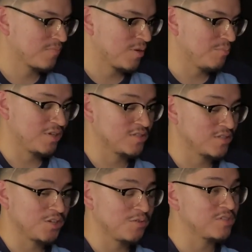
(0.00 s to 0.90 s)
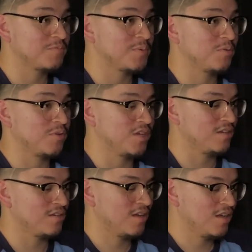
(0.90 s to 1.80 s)
because there's a huge difference
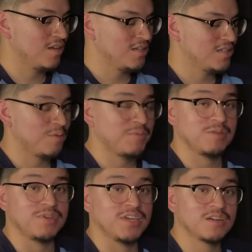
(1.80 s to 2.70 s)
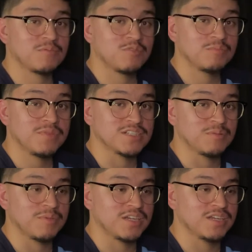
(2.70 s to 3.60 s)
between somebody being in a room and
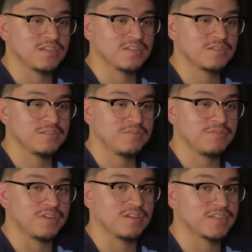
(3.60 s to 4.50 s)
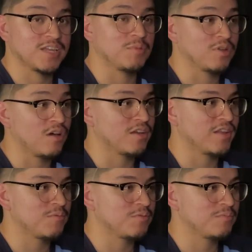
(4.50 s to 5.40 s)
somebody feeling like they belong in
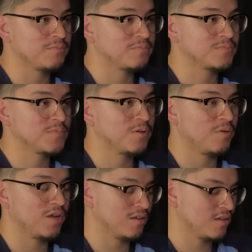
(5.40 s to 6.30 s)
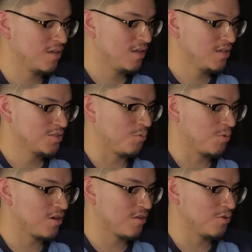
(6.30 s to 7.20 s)
that room. Right. So
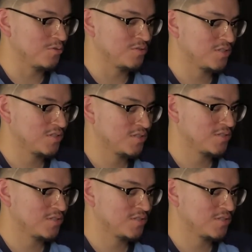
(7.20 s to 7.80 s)
what are those?